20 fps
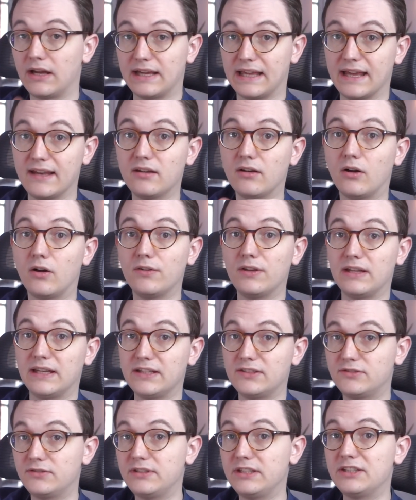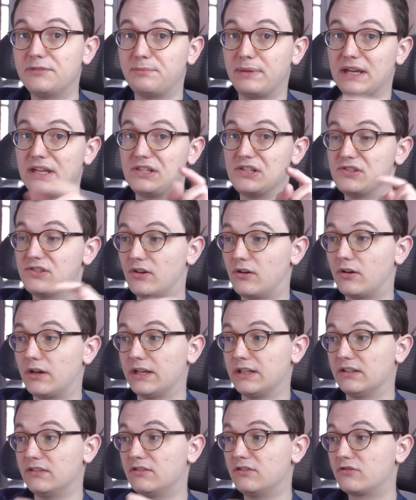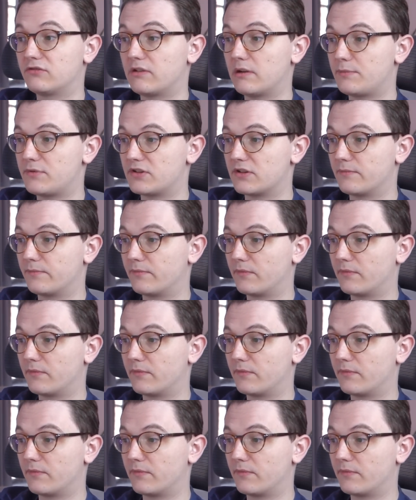Again, all the links to these pages are in the description.